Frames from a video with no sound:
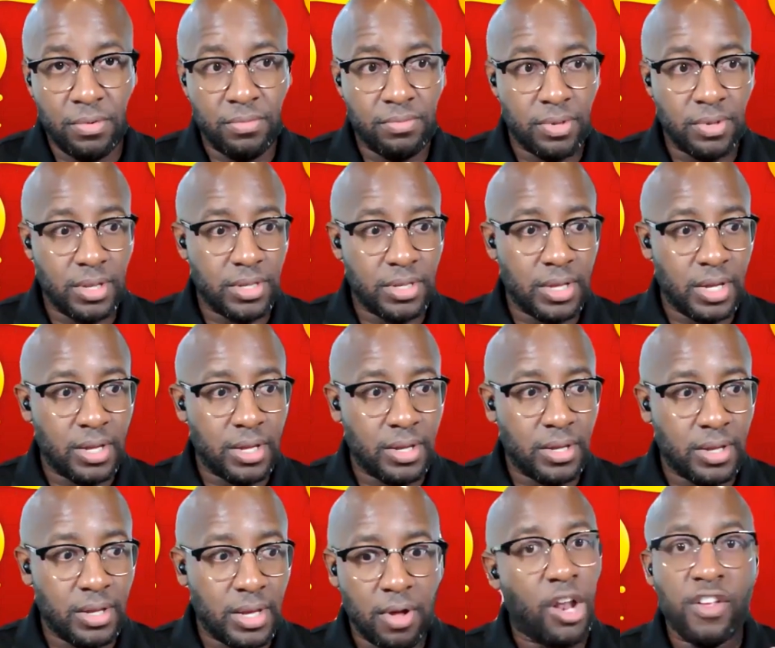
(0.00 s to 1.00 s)
know the, the
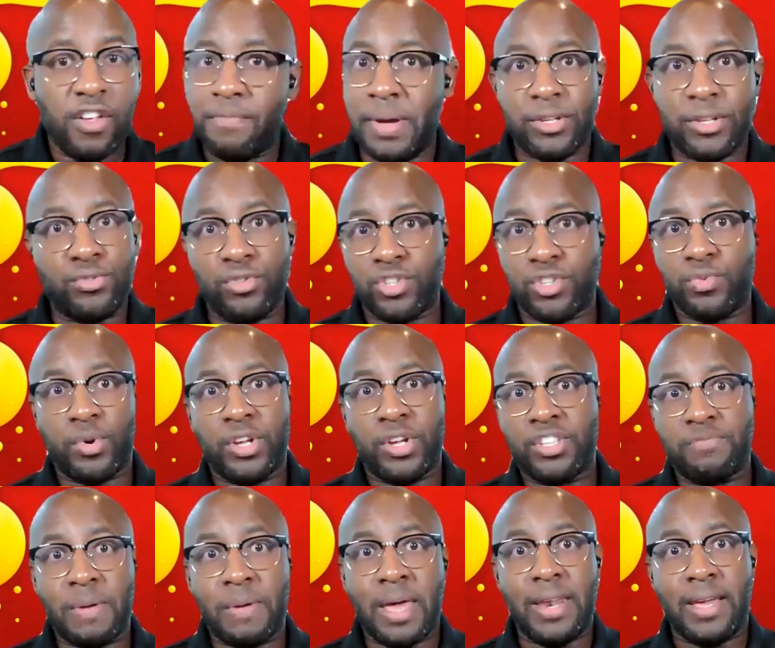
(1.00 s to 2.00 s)
all of my students were
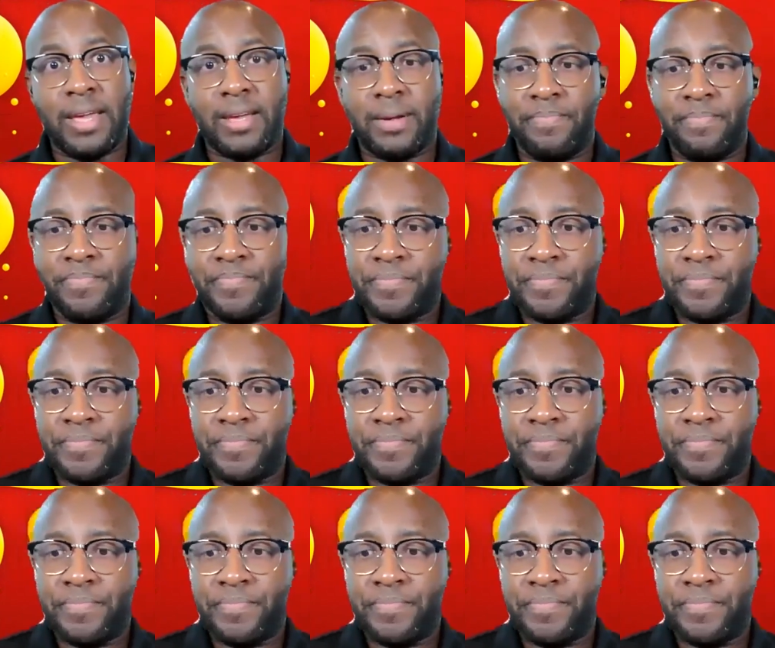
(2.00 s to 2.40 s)
Hispanic.